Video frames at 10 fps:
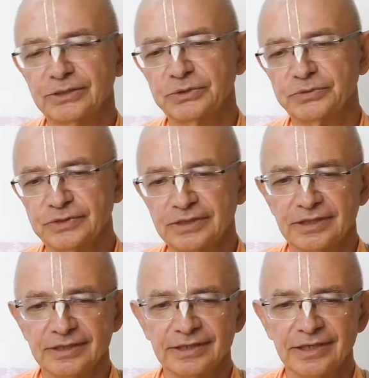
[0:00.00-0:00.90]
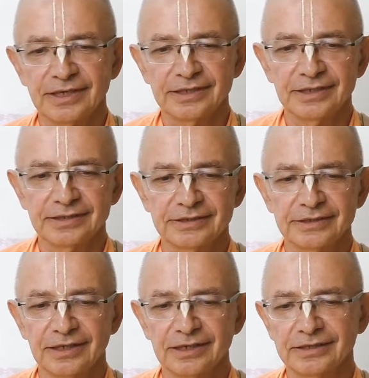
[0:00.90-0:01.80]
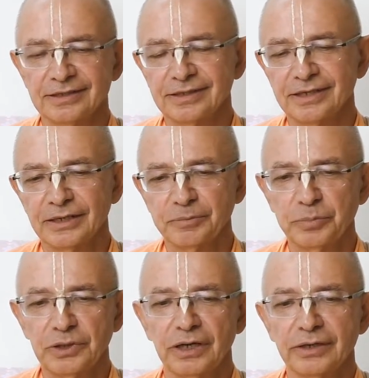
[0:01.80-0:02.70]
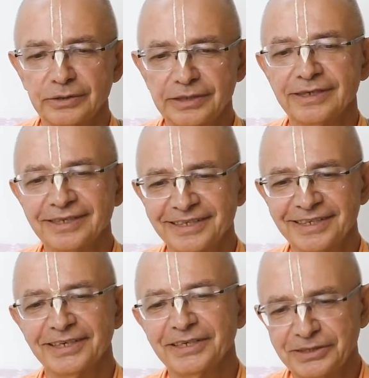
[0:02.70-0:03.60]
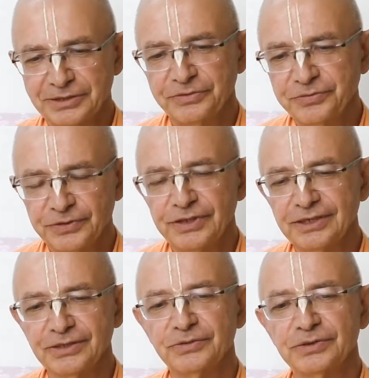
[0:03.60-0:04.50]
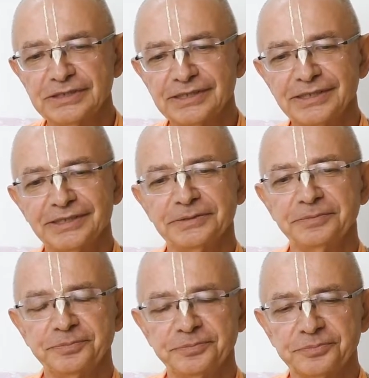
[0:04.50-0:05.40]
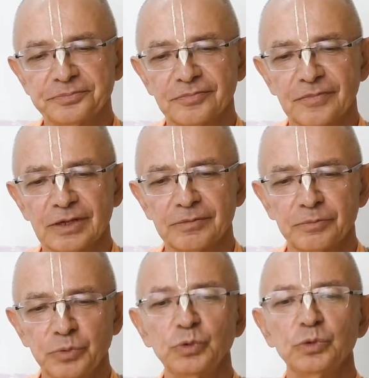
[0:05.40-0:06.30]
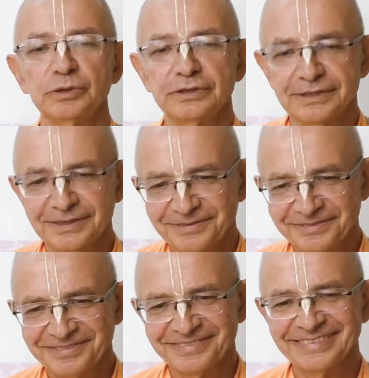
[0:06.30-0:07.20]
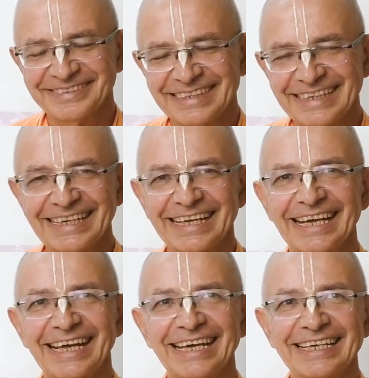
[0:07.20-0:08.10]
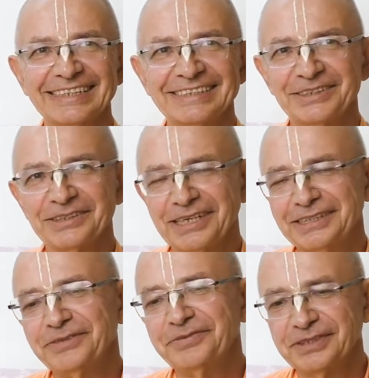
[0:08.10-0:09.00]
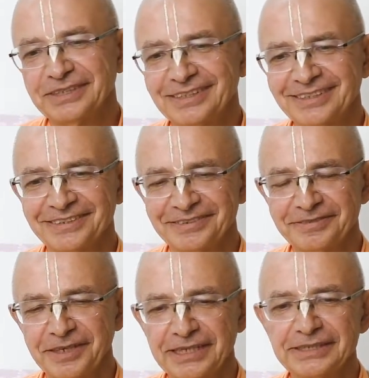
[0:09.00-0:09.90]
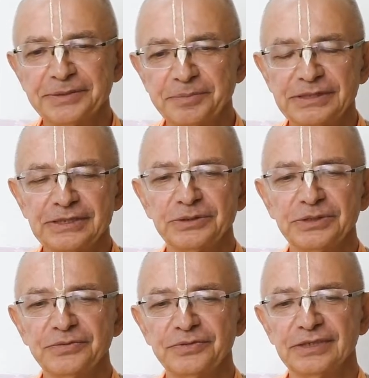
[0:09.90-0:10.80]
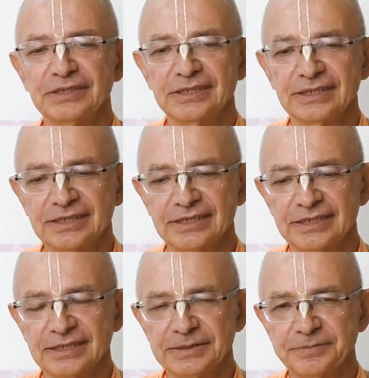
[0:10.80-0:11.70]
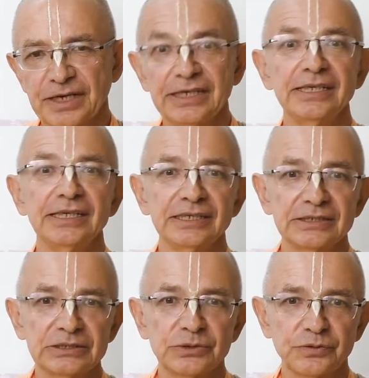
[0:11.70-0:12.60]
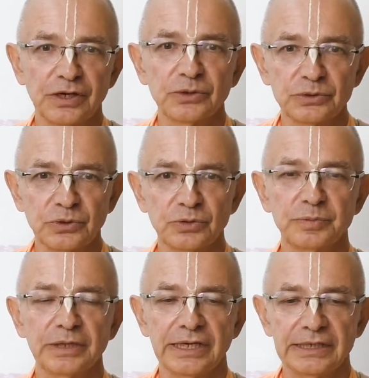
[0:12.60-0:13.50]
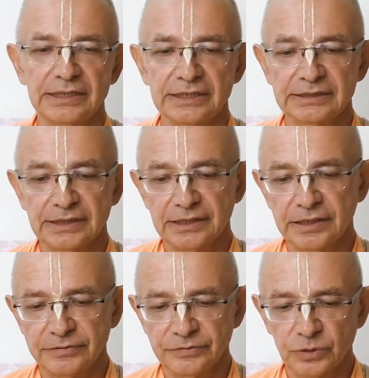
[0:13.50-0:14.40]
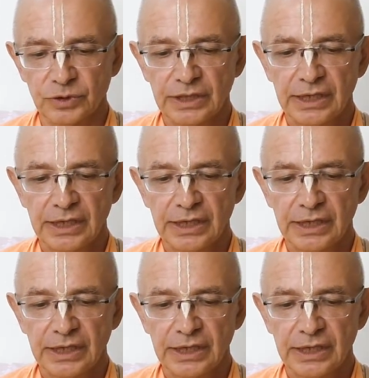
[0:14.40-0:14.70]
off internet, and start plowing the field with the bulls. So there are different recipes or different ideas of how to apply this, and therefore